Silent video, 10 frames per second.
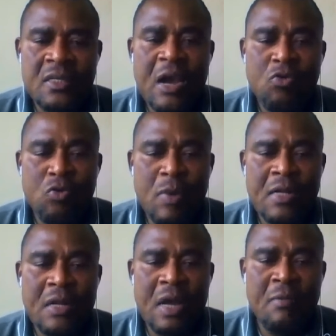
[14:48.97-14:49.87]
their human
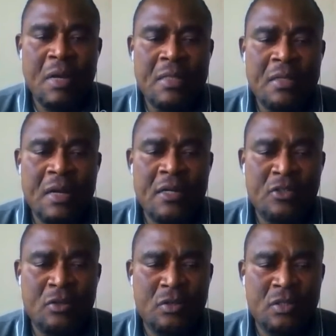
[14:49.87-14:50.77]
and material
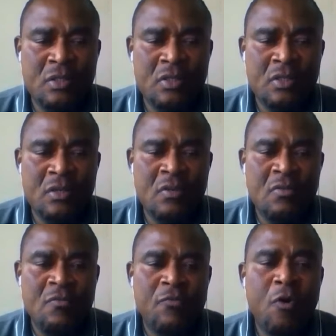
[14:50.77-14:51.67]
resources
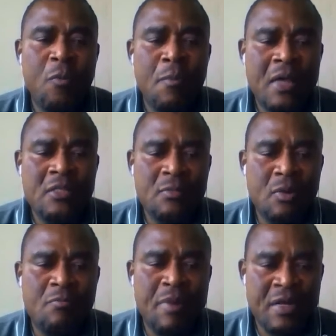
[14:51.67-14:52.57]
for
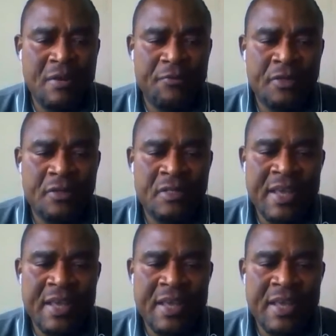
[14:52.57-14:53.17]
maximum benefit.